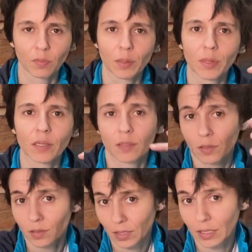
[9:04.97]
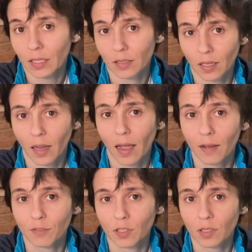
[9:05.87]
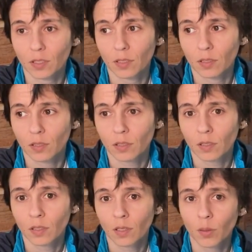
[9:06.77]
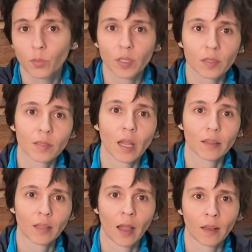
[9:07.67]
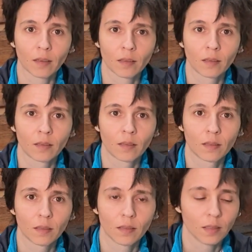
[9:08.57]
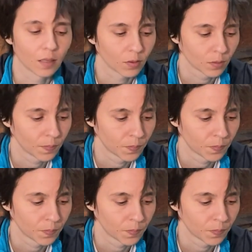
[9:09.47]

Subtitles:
Maybe it's, yes, I have this, but it's not that, you know?